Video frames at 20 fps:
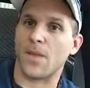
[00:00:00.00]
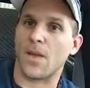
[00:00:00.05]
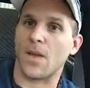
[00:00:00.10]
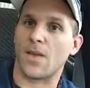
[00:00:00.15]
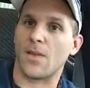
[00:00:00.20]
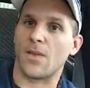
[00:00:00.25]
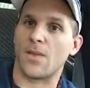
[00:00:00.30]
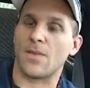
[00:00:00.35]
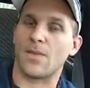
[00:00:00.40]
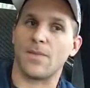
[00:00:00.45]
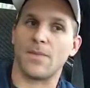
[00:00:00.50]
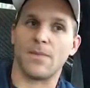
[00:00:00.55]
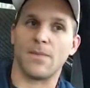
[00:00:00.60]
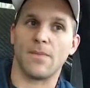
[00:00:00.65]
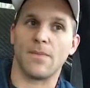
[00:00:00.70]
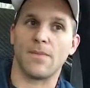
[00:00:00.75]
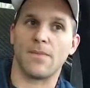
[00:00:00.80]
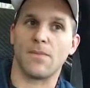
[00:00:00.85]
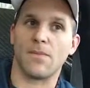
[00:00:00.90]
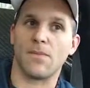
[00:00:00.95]
and
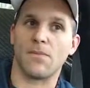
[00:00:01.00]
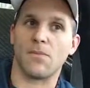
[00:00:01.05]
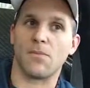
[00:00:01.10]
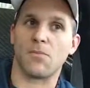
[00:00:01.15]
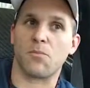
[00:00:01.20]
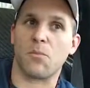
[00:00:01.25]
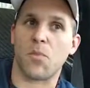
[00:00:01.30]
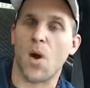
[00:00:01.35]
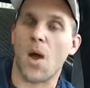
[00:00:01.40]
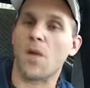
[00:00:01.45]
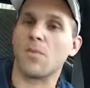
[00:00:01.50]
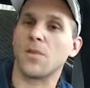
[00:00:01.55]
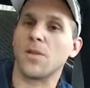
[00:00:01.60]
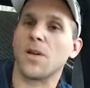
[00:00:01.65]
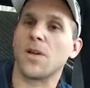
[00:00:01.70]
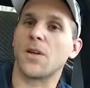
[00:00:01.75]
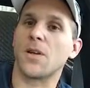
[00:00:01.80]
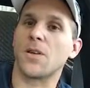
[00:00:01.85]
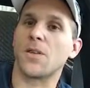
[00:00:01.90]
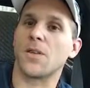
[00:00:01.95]
probably
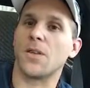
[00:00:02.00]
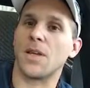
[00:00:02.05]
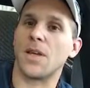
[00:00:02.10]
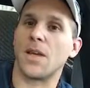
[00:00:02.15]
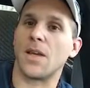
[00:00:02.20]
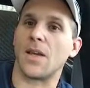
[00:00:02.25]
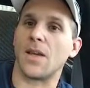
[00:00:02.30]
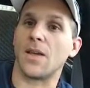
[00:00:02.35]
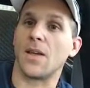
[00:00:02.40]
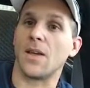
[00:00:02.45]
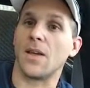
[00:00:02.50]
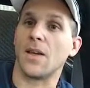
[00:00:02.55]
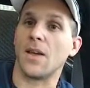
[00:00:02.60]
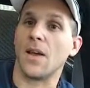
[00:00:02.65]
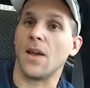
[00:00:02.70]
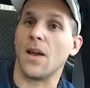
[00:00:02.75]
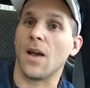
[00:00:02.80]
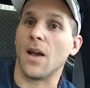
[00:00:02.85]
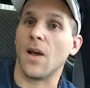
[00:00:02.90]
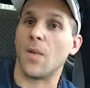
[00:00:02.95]
a good thing.
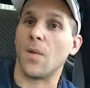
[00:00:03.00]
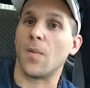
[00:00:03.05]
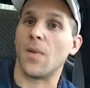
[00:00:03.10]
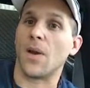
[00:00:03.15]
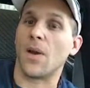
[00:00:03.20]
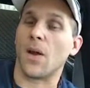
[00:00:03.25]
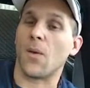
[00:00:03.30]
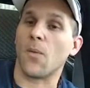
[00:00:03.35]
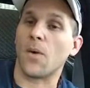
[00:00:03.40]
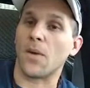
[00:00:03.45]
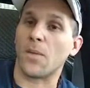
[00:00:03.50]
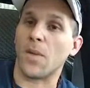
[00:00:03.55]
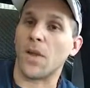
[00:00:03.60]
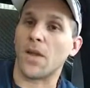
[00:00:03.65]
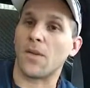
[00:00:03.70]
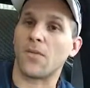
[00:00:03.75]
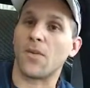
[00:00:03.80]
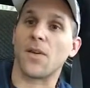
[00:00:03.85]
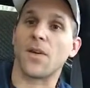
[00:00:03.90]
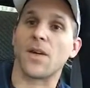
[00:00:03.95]
But I want to
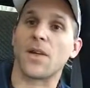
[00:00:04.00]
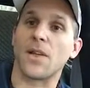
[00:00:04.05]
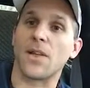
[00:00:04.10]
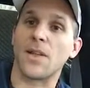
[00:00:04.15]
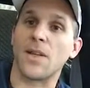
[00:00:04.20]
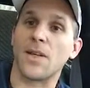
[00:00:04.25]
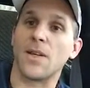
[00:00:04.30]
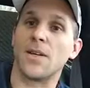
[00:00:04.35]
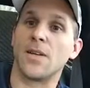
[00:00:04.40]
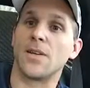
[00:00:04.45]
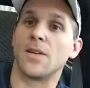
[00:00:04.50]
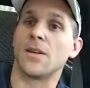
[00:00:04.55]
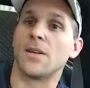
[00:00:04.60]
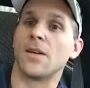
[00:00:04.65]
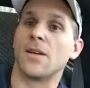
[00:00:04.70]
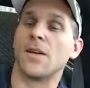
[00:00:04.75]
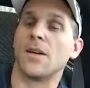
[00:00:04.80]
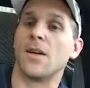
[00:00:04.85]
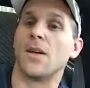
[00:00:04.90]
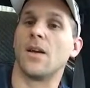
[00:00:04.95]
make it very clear
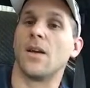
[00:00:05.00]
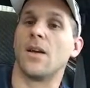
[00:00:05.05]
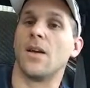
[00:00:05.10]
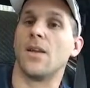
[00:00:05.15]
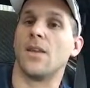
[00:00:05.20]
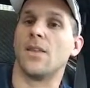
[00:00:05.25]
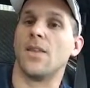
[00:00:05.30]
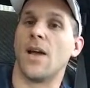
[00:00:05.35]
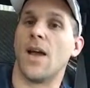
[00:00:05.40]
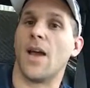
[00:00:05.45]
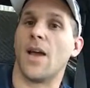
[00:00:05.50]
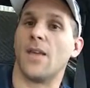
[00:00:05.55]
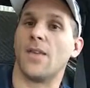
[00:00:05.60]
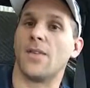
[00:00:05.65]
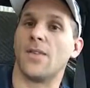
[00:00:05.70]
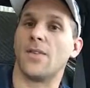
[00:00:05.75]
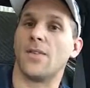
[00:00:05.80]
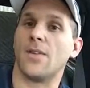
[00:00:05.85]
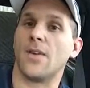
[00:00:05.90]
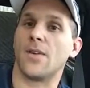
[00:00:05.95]
that
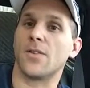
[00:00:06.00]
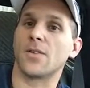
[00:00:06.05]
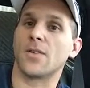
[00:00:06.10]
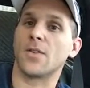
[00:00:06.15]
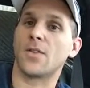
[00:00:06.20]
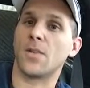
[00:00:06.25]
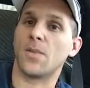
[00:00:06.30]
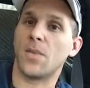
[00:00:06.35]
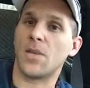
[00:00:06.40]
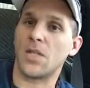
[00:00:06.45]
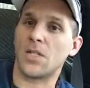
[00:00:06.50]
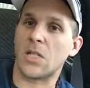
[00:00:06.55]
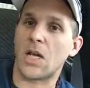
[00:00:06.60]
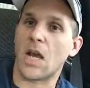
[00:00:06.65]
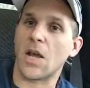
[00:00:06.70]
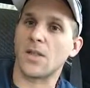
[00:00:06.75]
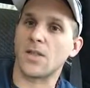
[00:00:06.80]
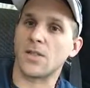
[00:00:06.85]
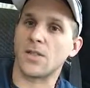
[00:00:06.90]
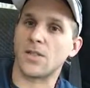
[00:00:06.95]
there's going to be
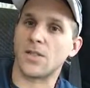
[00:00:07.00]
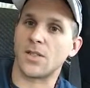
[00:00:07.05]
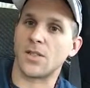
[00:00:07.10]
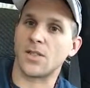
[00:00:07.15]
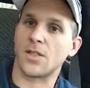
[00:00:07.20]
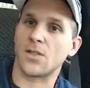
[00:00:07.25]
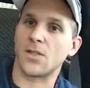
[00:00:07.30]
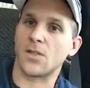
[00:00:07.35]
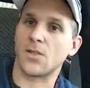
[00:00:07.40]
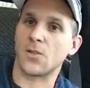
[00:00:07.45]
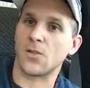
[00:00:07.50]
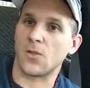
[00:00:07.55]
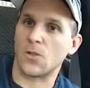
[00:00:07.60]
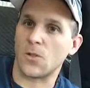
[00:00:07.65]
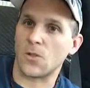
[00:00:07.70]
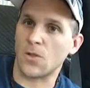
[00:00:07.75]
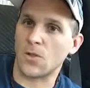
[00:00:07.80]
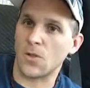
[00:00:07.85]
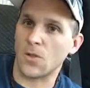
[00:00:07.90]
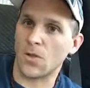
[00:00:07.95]
challenges
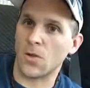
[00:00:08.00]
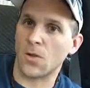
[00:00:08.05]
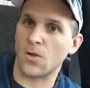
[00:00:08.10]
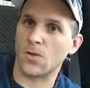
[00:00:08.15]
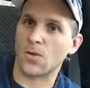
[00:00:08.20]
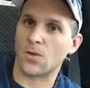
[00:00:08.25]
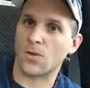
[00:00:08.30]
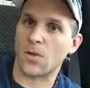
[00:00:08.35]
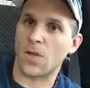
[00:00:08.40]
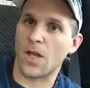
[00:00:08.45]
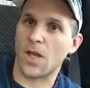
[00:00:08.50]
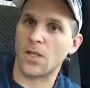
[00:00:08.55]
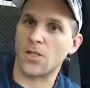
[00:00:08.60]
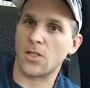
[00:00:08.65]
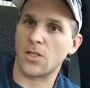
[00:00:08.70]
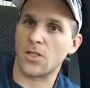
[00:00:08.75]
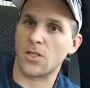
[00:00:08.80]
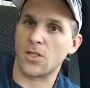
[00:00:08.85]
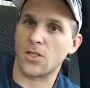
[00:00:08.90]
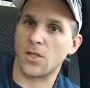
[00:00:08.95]
to those
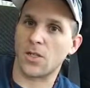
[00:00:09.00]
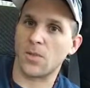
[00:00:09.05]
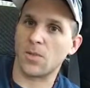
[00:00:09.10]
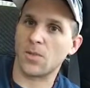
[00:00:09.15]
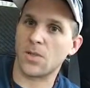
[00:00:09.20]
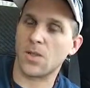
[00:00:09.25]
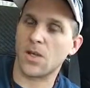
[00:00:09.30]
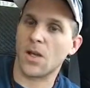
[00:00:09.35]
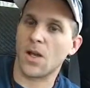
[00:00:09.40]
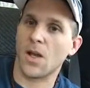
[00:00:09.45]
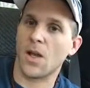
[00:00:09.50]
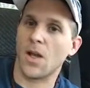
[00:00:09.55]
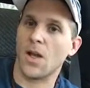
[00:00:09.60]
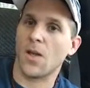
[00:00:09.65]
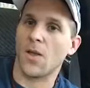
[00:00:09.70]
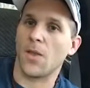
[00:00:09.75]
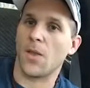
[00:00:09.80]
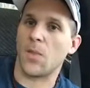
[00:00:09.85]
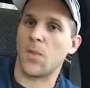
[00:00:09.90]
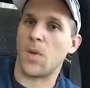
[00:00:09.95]
relationships.
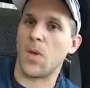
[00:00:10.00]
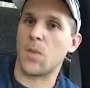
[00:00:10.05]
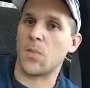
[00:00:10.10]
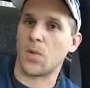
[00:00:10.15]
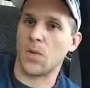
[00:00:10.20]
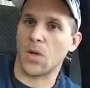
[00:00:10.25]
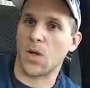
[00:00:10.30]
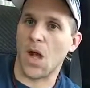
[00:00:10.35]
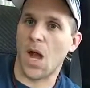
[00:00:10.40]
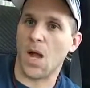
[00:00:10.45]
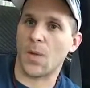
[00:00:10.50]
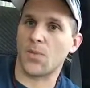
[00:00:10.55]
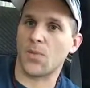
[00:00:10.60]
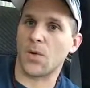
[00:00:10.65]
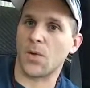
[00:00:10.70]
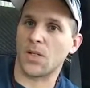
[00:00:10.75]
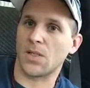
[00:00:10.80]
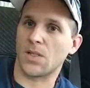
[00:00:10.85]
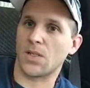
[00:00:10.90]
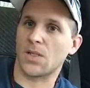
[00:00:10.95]
The people God
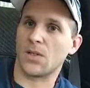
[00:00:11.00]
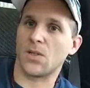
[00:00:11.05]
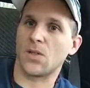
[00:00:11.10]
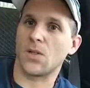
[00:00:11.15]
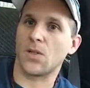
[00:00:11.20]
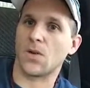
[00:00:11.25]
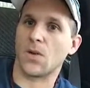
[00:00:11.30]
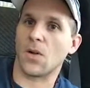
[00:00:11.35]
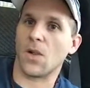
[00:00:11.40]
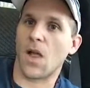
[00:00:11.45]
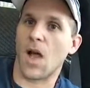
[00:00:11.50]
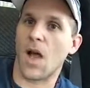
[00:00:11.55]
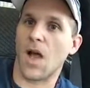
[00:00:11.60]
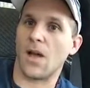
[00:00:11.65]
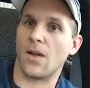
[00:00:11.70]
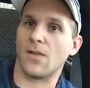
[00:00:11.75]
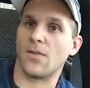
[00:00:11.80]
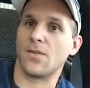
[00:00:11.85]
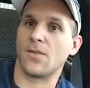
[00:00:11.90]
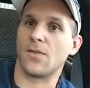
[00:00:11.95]
brings into your
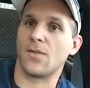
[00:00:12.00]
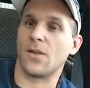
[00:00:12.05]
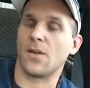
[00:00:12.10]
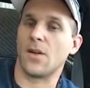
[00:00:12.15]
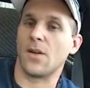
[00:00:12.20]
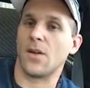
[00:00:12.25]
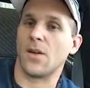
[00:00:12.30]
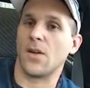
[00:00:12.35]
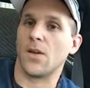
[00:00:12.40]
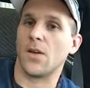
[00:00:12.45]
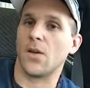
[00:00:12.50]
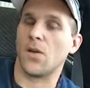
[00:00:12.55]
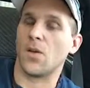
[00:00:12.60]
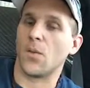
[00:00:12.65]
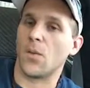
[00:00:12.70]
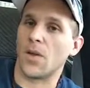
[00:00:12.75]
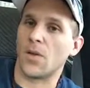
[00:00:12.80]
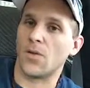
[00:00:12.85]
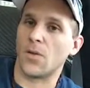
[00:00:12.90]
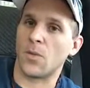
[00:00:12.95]
life,
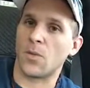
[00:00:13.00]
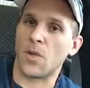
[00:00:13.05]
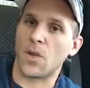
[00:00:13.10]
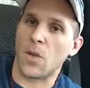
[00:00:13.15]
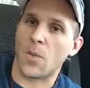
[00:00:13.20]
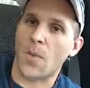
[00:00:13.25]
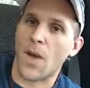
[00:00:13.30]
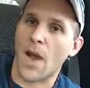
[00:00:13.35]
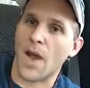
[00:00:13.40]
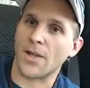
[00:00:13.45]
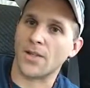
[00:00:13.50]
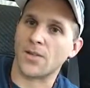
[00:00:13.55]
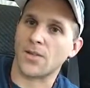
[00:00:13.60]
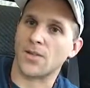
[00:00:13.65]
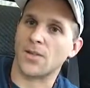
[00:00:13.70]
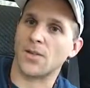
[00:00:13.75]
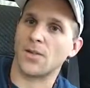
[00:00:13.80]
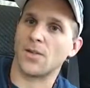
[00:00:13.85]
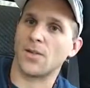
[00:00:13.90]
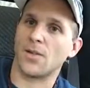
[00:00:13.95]
and whether it be your
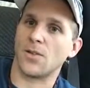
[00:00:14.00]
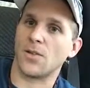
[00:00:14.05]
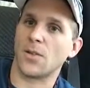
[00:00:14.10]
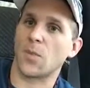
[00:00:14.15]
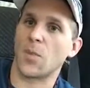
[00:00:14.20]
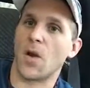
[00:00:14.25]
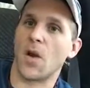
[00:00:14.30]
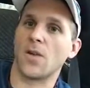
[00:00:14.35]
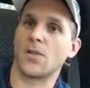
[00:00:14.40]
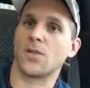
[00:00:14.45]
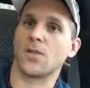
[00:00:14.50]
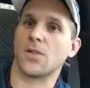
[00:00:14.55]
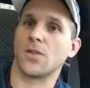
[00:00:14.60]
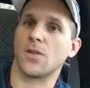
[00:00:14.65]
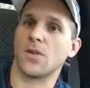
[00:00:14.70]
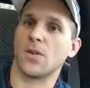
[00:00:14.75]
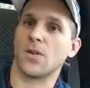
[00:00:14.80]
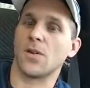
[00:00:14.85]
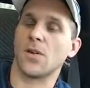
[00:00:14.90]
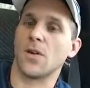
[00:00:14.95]
pastor, or your sponsor,
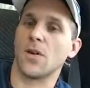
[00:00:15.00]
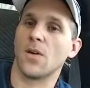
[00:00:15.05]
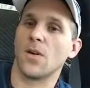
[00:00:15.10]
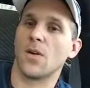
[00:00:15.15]
or,